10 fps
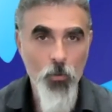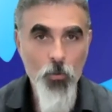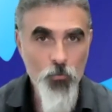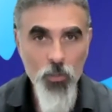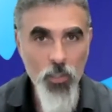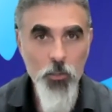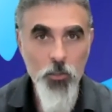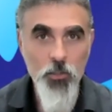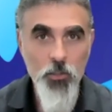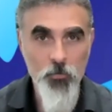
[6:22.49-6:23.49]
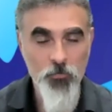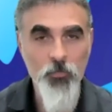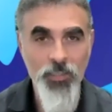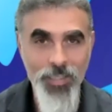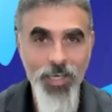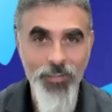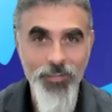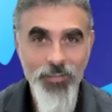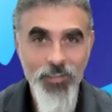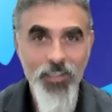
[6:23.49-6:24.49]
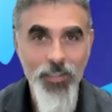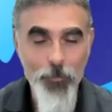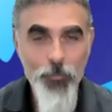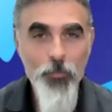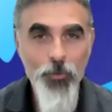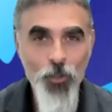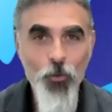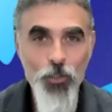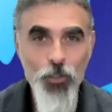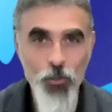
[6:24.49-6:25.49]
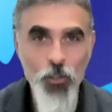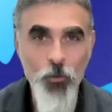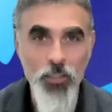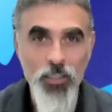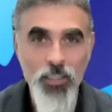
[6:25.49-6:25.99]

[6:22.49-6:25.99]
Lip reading: Build those relationships from today. Let people know what you're doing.